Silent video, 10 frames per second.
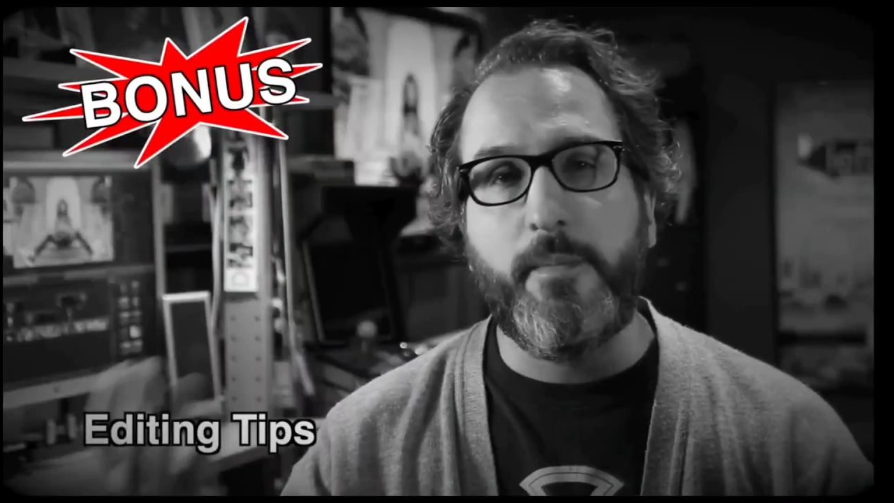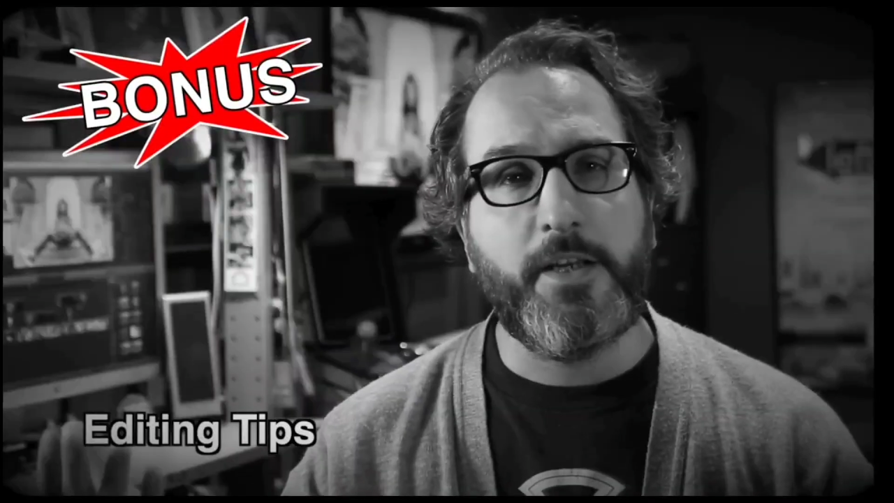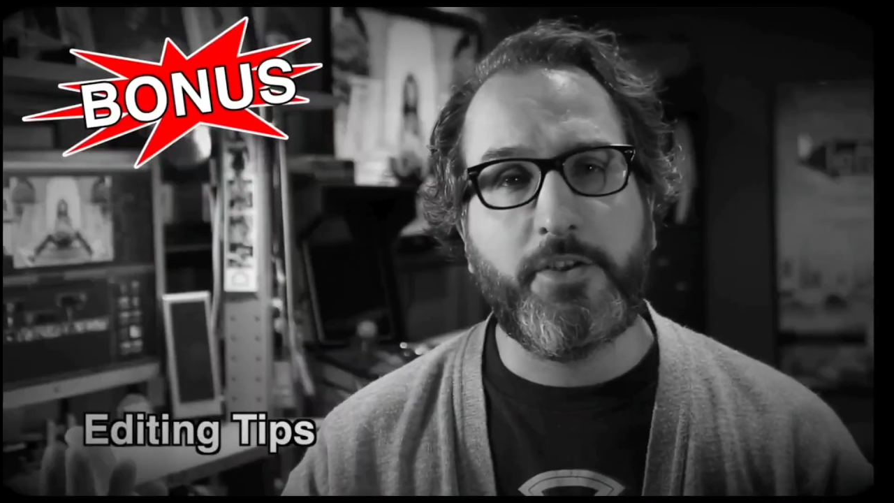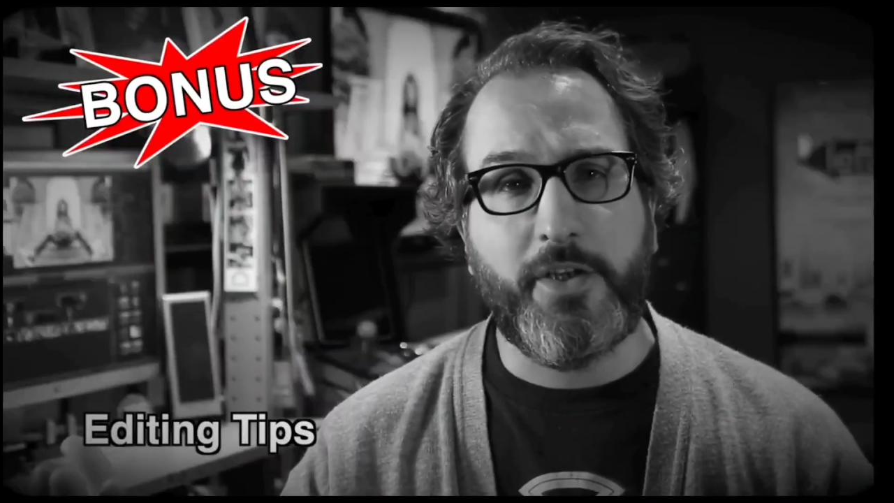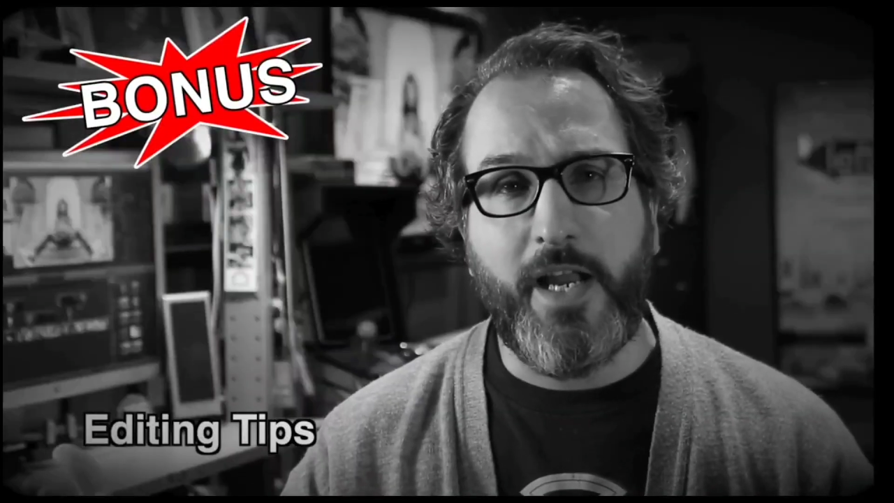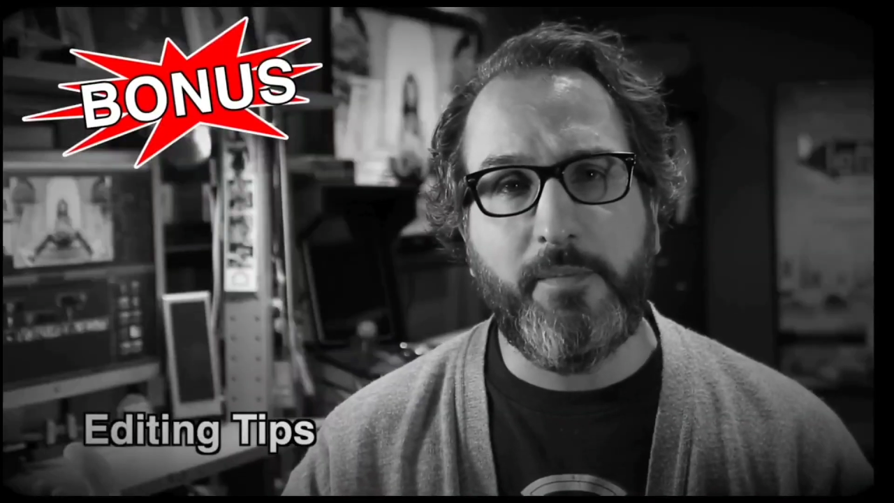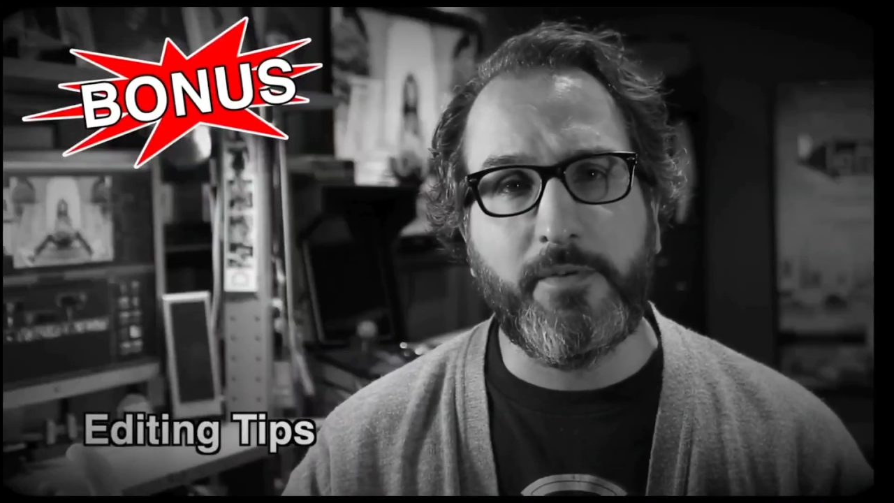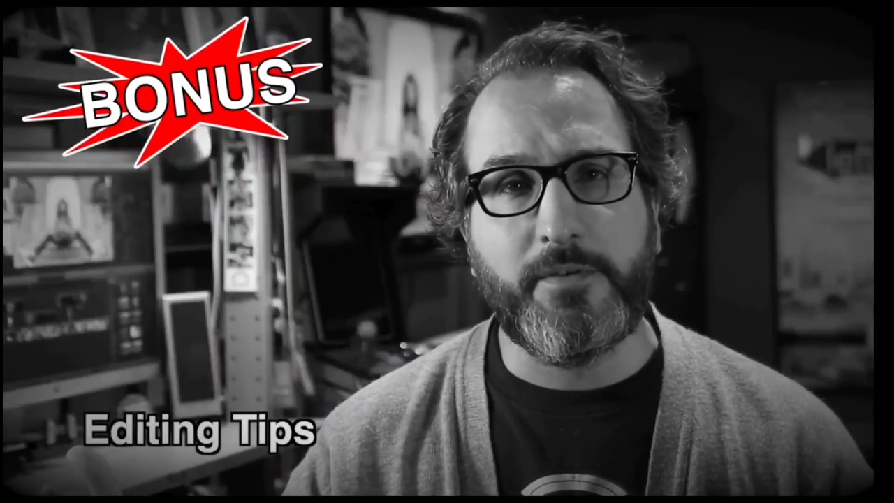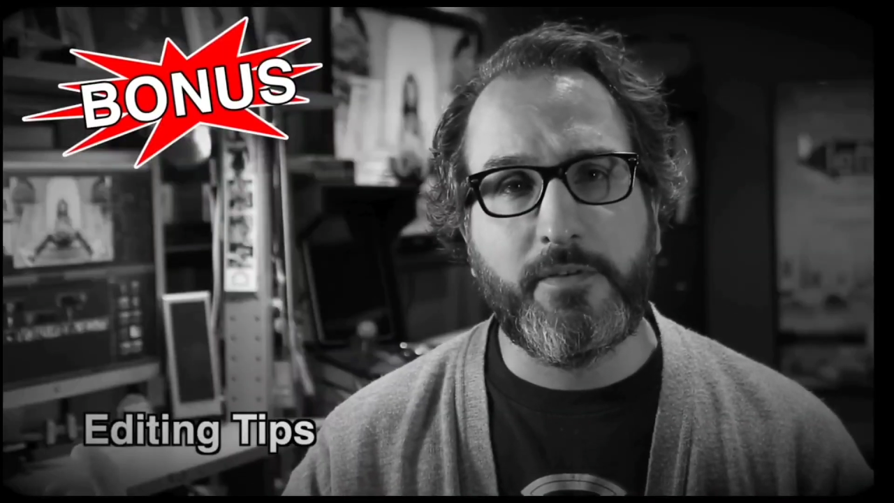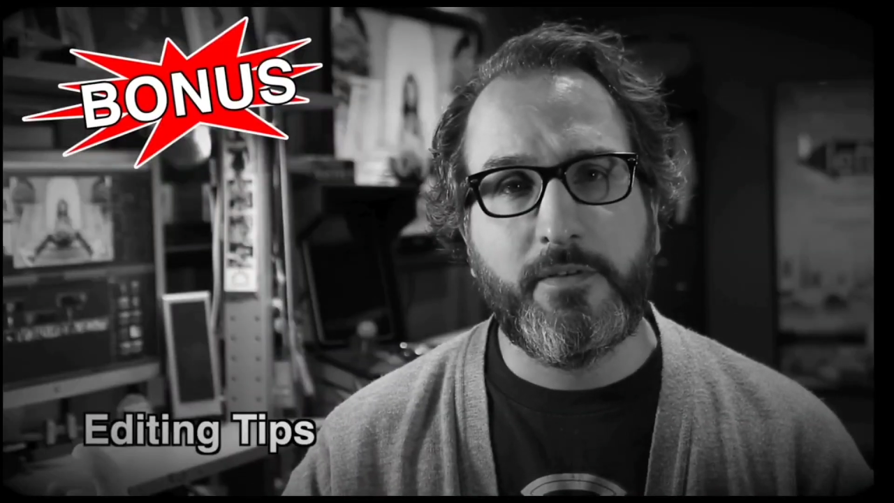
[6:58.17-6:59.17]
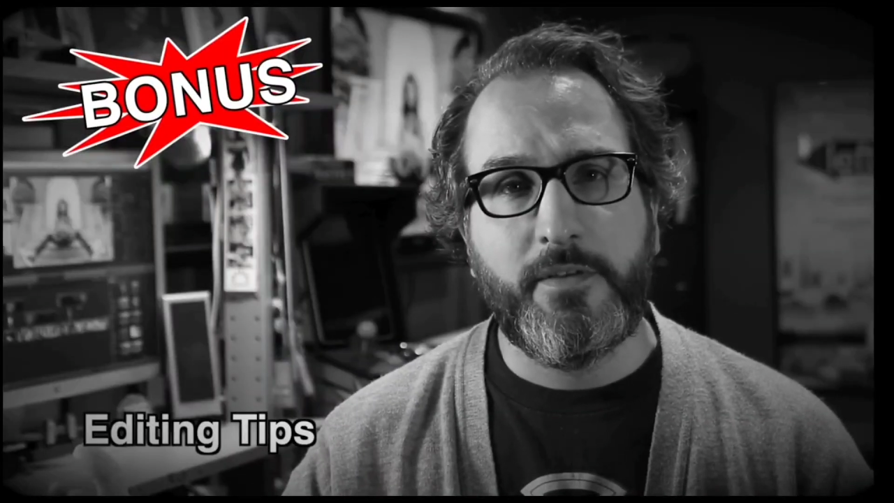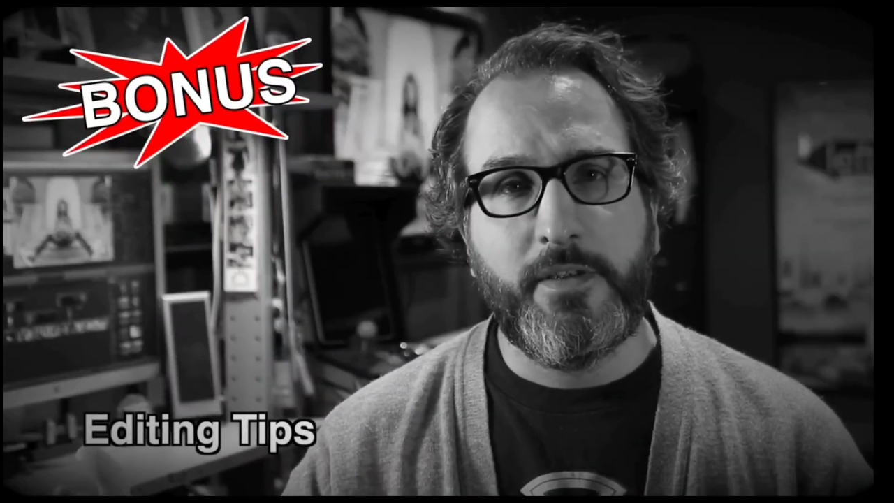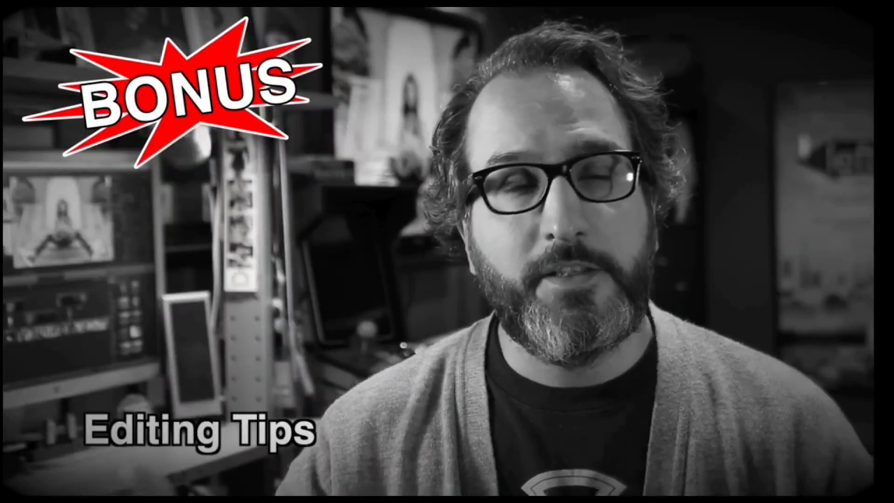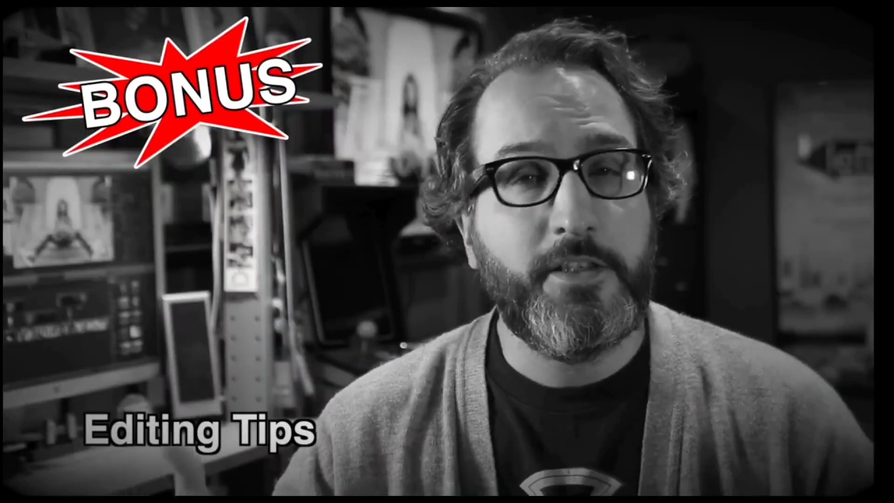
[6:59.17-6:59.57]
tips. Todd gives you an